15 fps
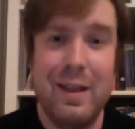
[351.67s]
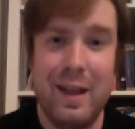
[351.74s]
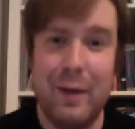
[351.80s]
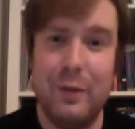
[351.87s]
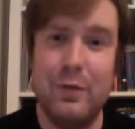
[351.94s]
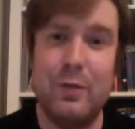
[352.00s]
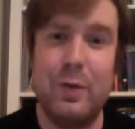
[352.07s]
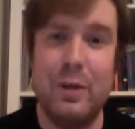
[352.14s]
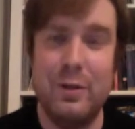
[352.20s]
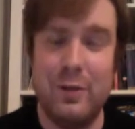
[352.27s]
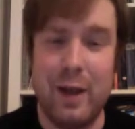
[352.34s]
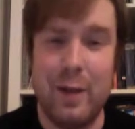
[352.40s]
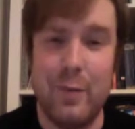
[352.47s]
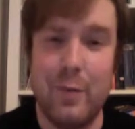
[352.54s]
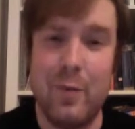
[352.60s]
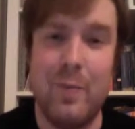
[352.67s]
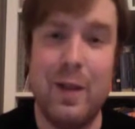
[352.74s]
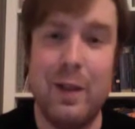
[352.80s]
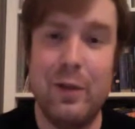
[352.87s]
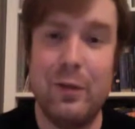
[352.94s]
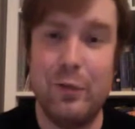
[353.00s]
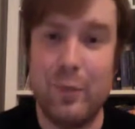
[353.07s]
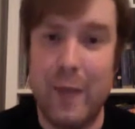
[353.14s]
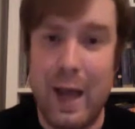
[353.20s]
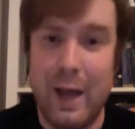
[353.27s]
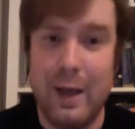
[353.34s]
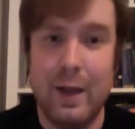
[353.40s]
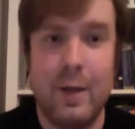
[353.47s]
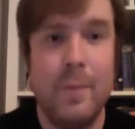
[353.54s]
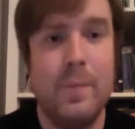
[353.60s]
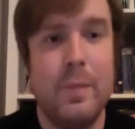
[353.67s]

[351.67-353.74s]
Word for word: That was when you get more melodramatic,